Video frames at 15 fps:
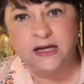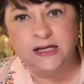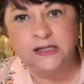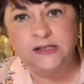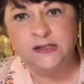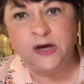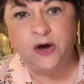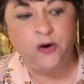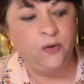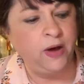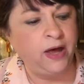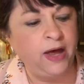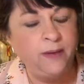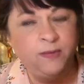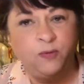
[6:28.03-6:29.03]
so,
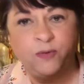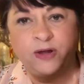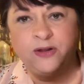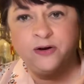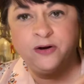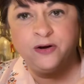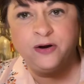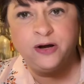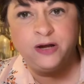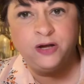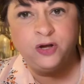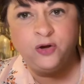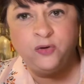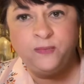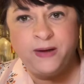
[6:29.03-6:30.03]
I mean, whether
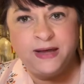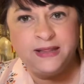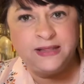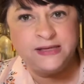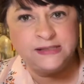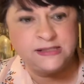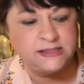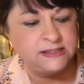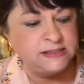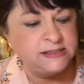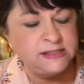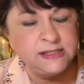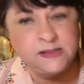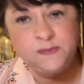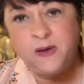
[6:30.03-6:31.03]
you make these into
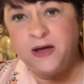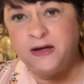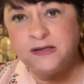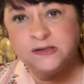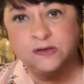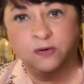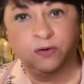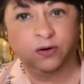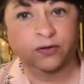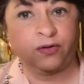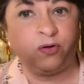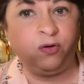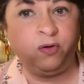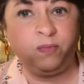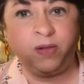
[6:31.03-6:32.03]
6 blocks or the
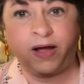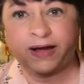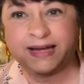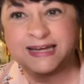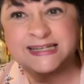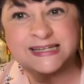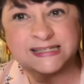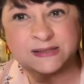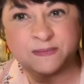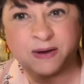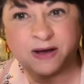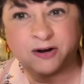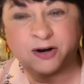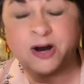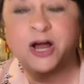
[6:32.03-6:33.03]
whole block, it doesn't
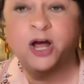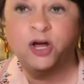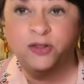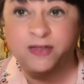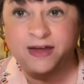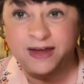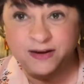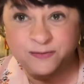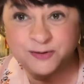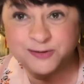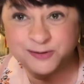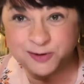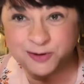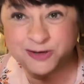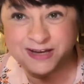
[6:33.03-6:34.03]
matter. The end
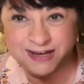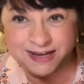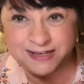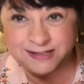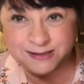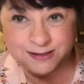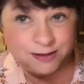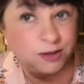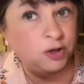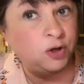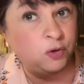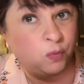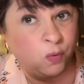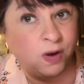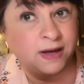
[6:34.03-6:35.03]
result is
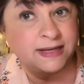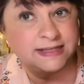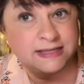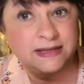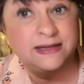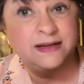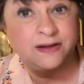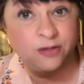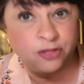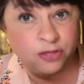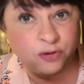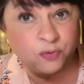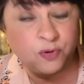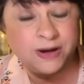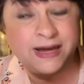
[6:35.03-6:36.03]
you want
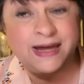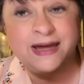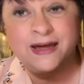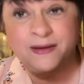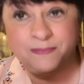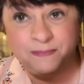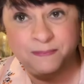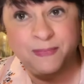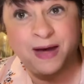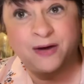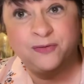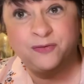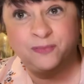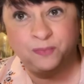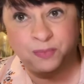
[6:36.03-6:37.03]
3
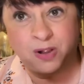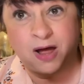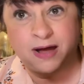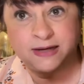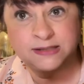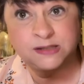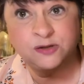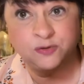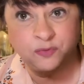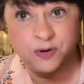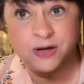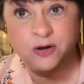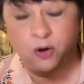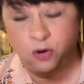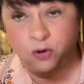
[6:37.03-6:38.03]
mountain blocks,
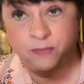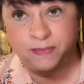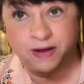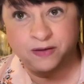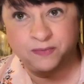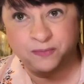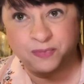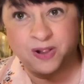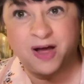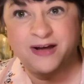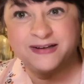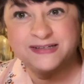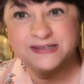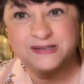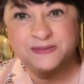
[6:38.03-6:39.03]
3 whole mountain
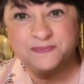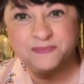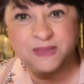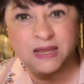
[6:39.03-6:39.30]
blocks.